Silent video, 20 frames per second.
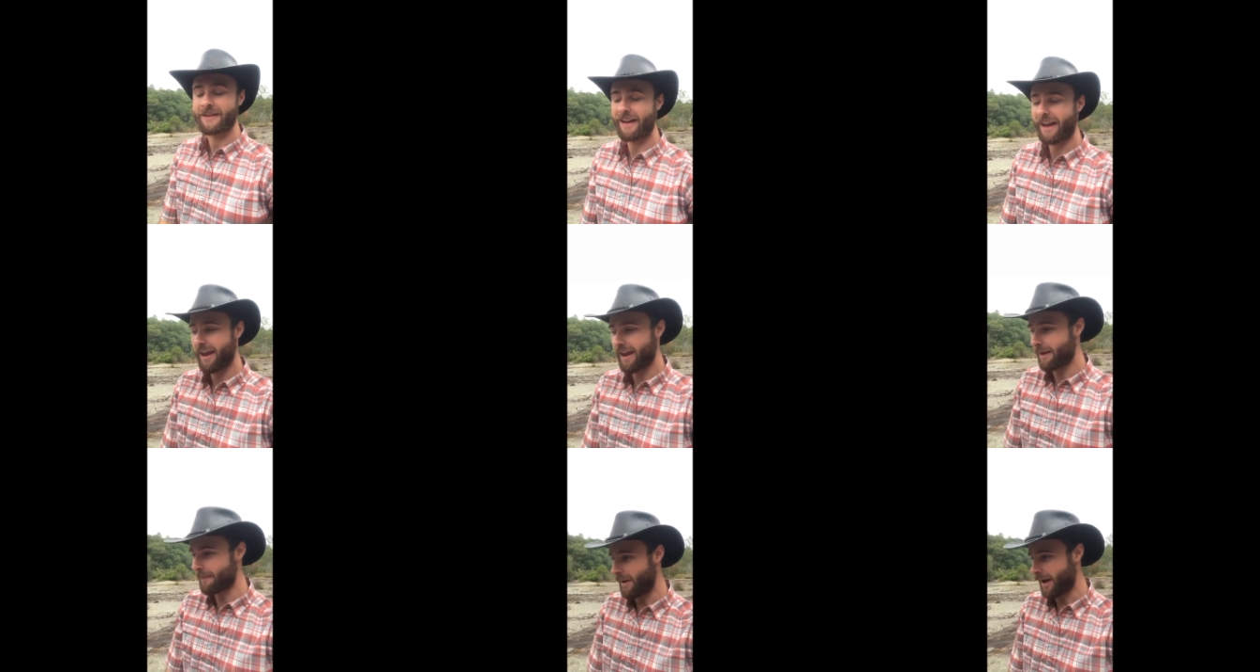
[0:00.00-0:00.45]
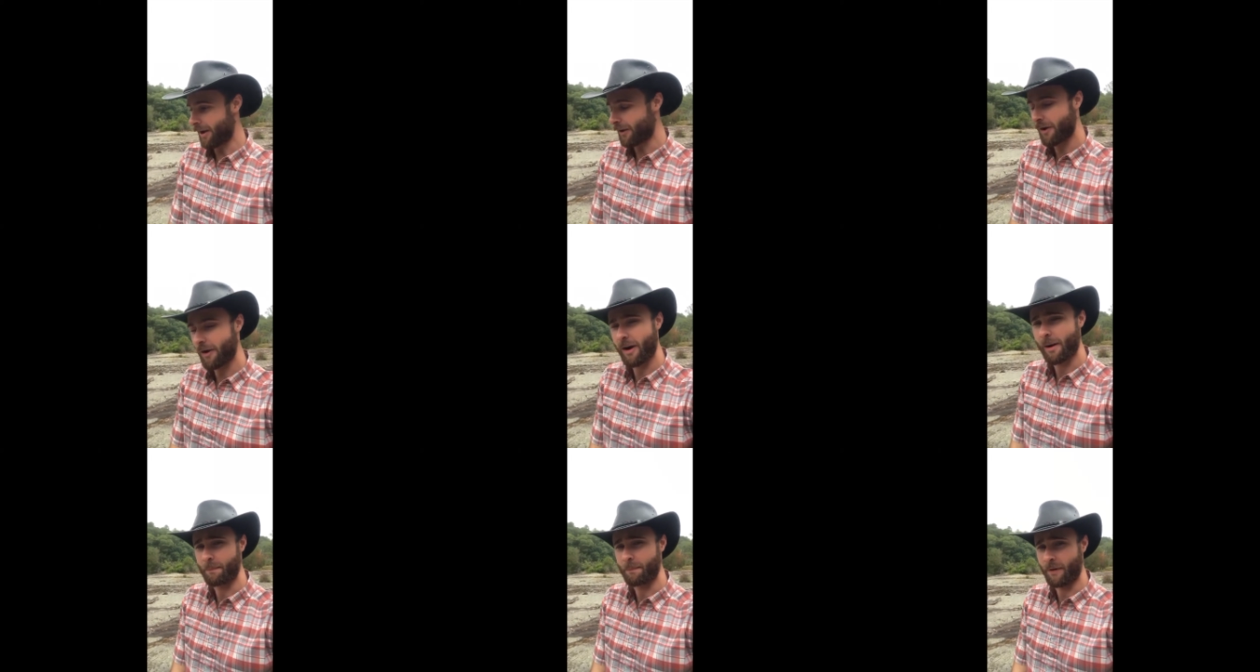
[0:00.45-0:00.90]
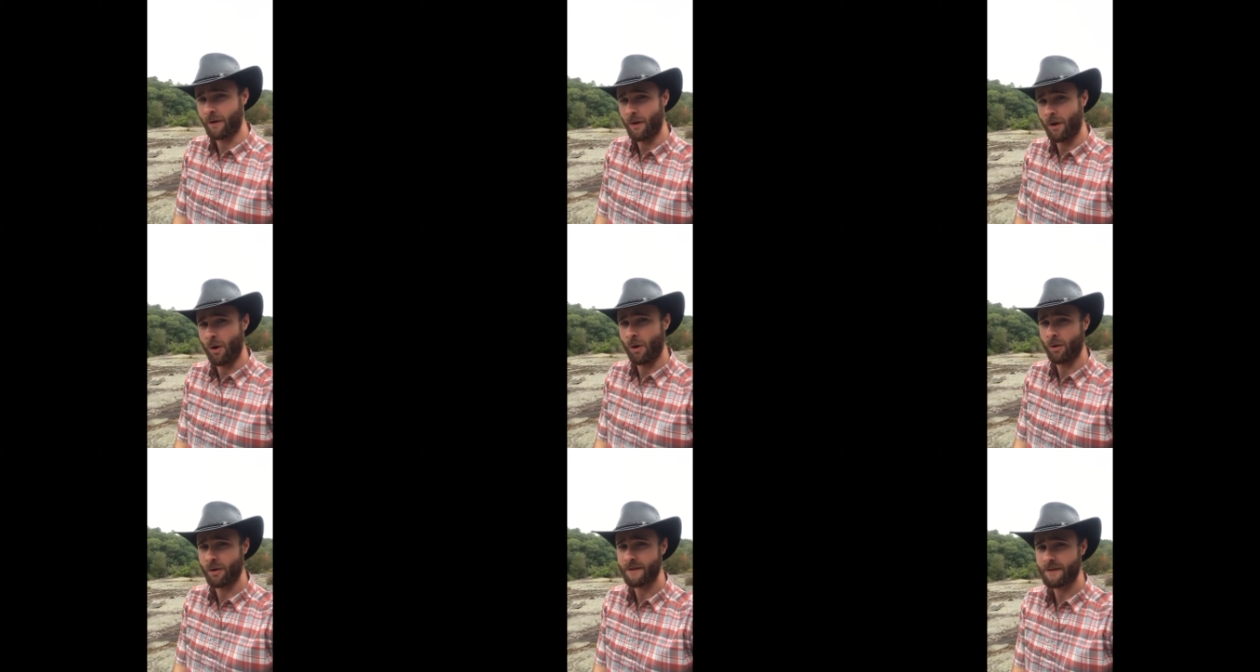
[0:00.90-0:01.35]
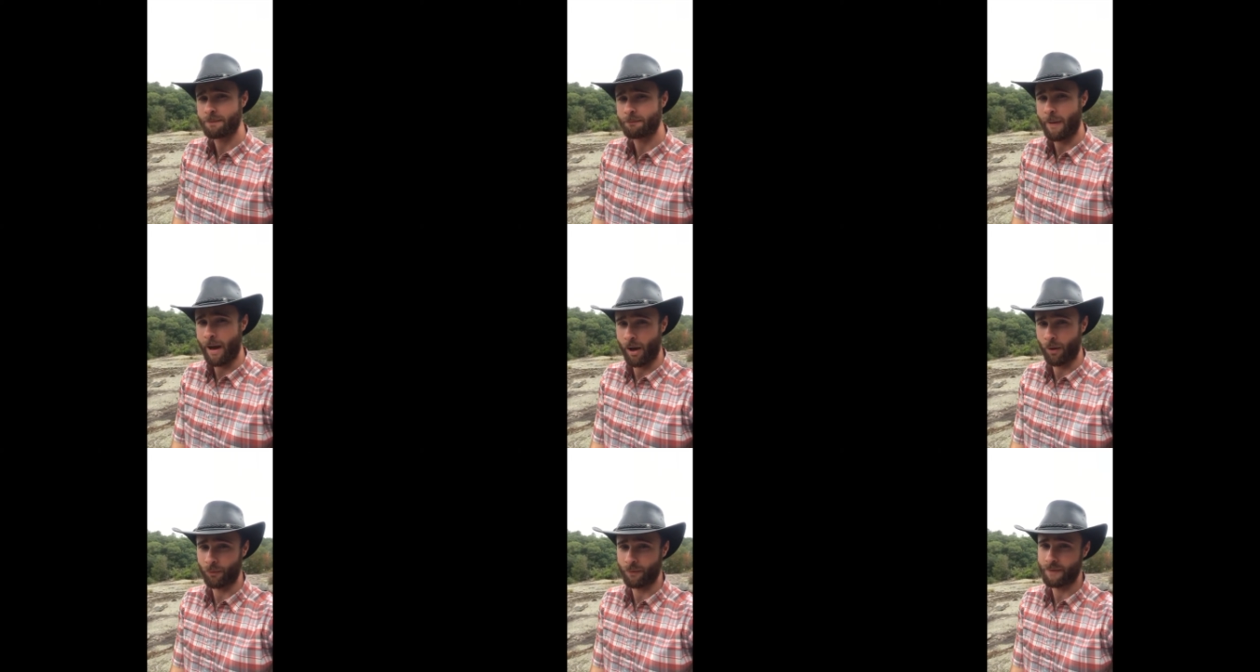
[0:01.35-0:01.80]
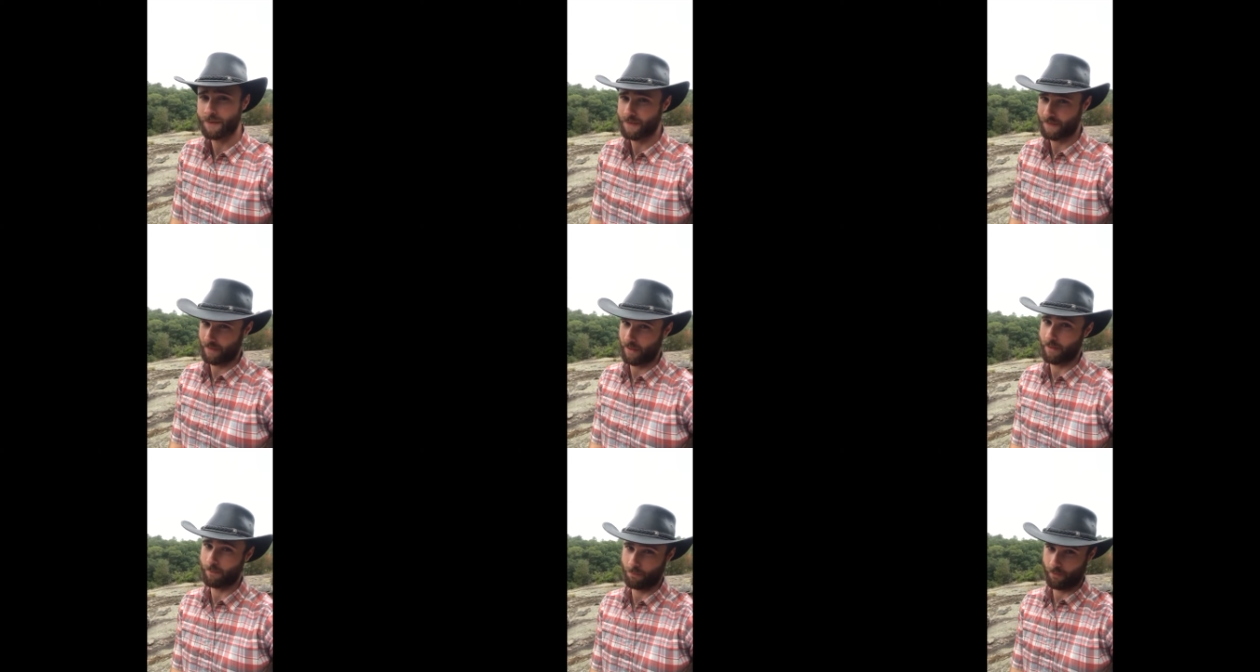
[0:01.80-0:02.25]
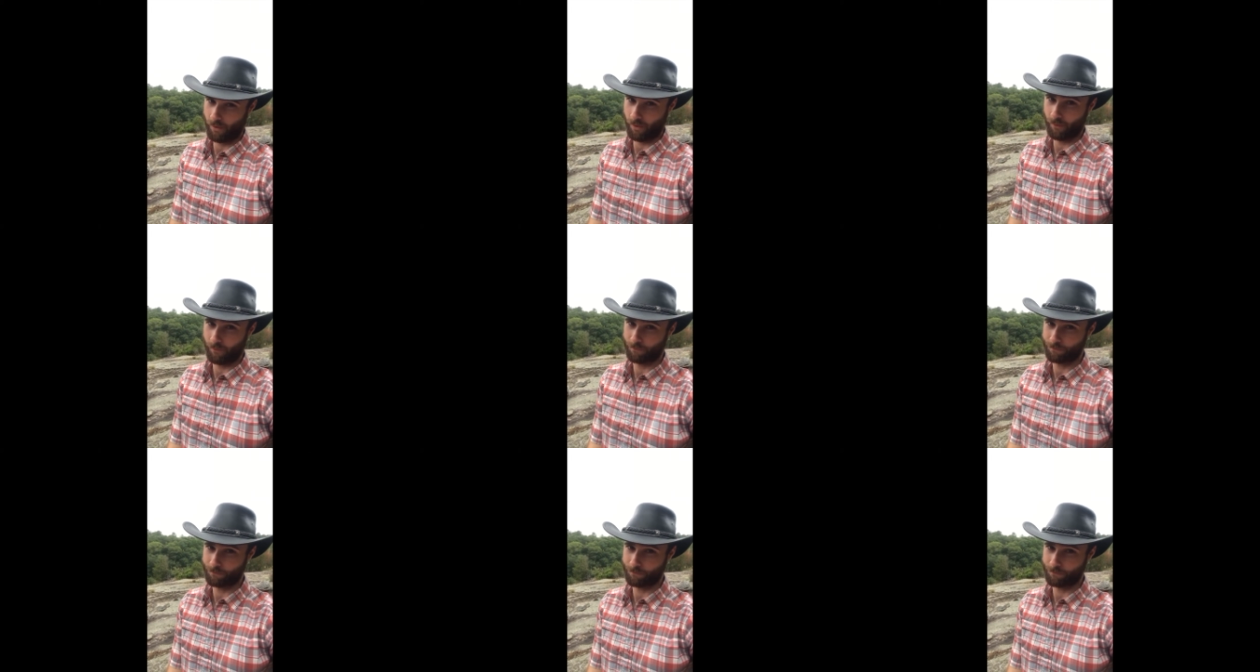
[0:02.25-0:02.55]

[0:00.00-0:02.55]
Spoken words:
Today I'm out here at Panola Mountain State Park.